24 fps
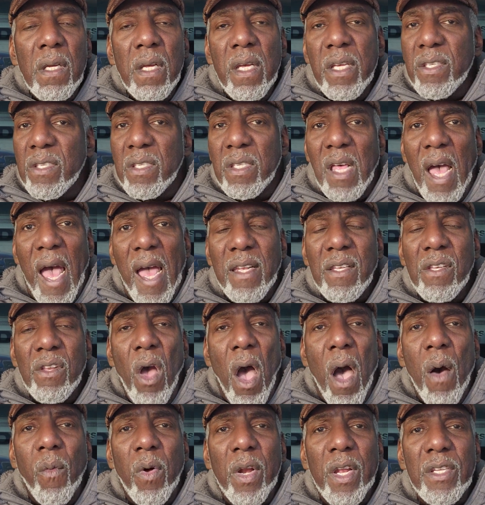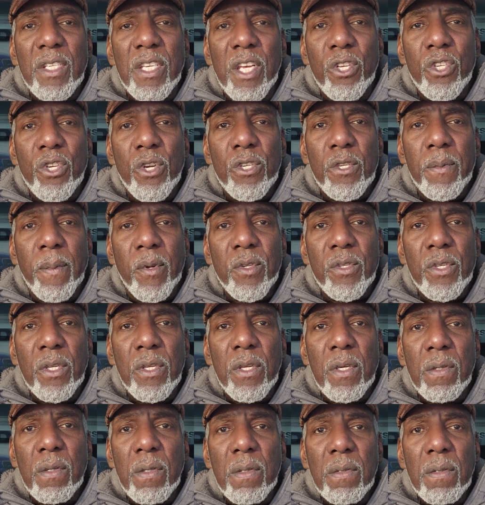Is that not what a teacher is supposed to
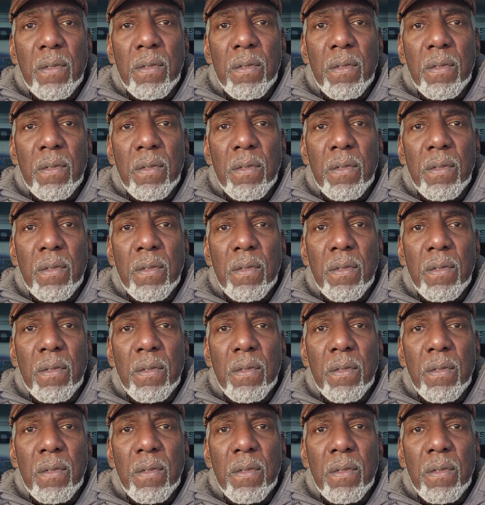do?